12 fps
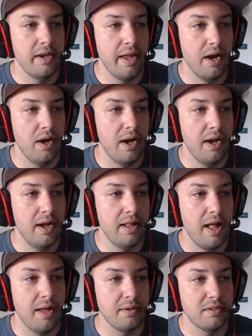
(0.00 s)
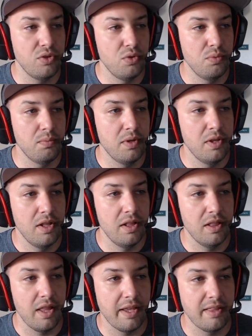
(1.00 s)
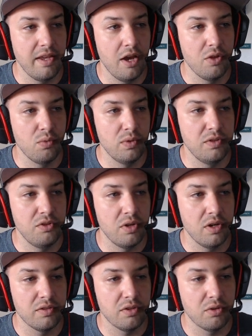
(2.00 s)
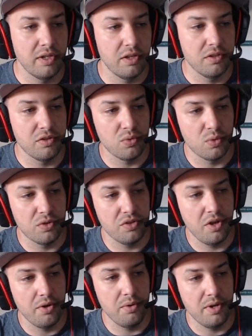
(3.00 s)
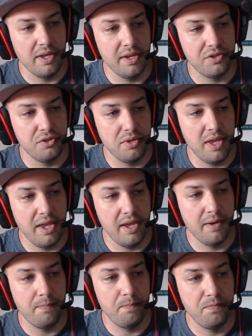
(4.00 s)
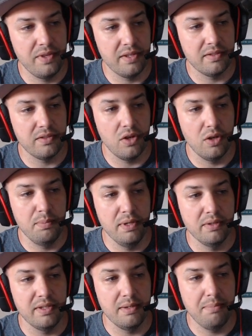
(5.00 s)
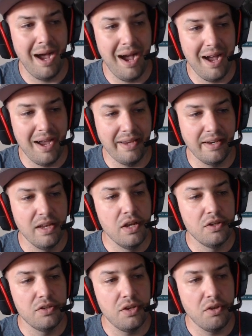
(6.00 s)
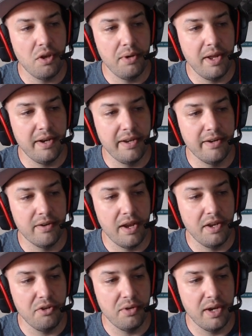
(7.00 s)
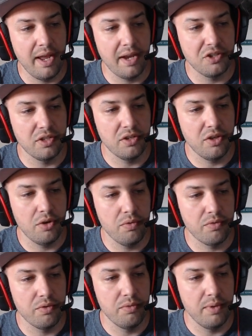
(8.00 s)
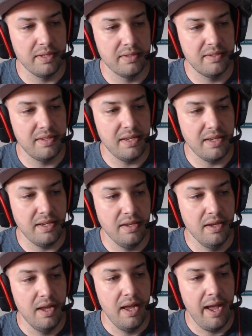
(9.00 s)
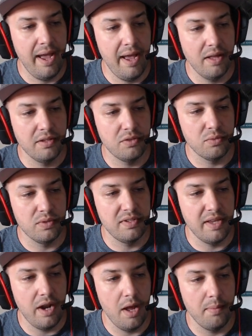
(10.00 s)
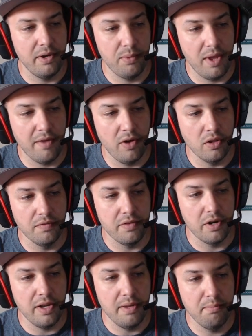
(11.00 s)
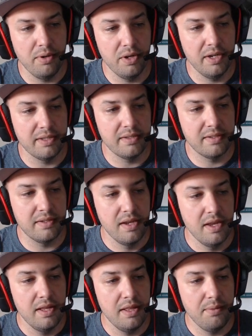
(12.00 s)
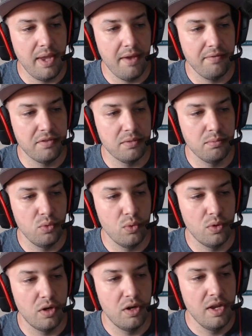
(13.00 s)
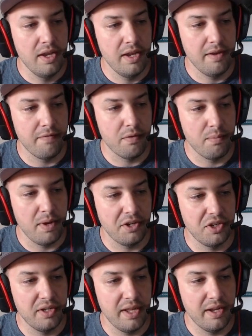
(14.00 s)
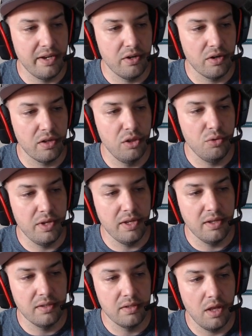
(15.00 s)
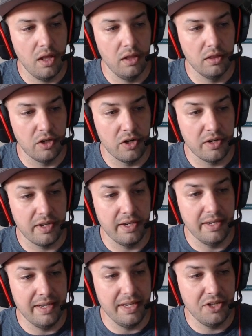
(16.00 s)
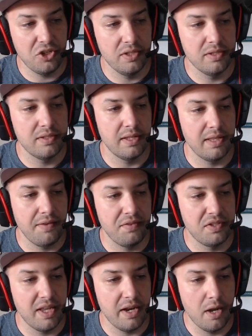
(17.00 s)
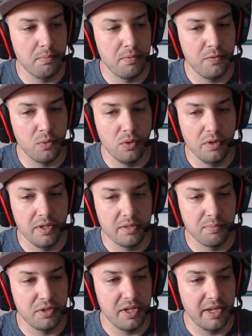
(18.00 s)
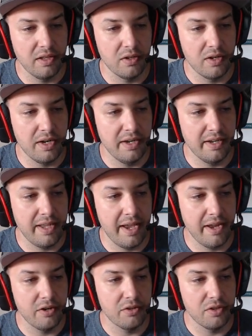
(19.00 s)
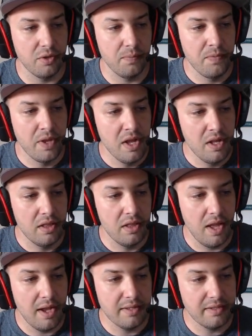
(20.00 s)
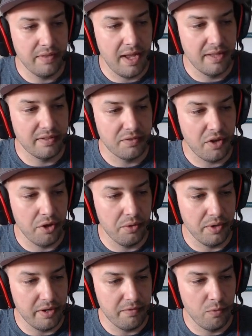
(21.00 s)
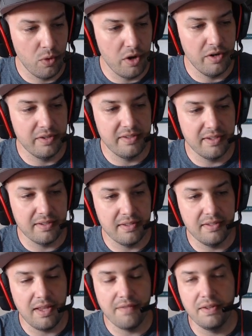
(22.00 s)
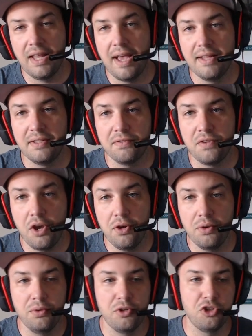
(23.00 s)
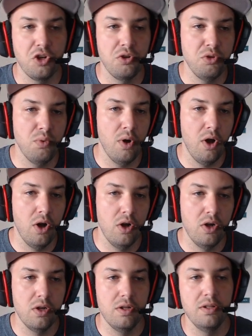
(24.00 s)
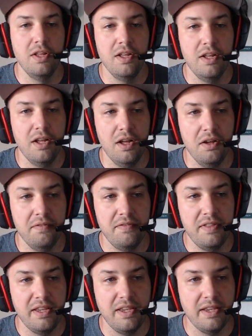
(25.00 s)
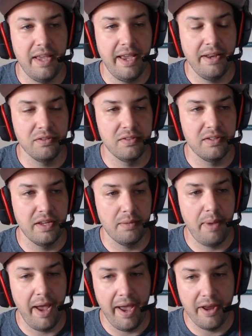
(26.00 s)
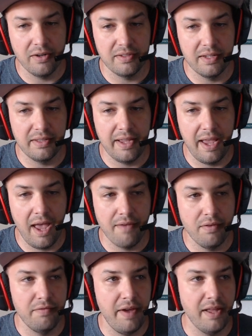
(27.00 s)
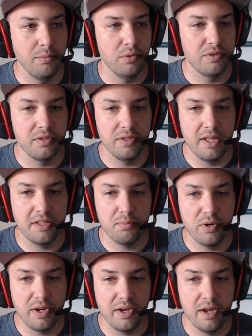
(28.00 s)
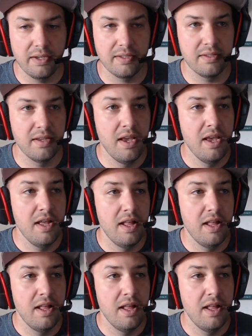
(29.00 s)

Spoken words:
Now, I assume, like the other ones, you can also click on the source code. Yes, you can. This is all built in Pine, so you can go down here and you can actually go through and see how this was set up. Here we have all of their inputs, then we have some more information down here, including alert conditions that they've set up for this particular indicator. So lots of lines of code here, 467 lines of code to show you all of the candlestick patterns that they have available. So that's pretty nice.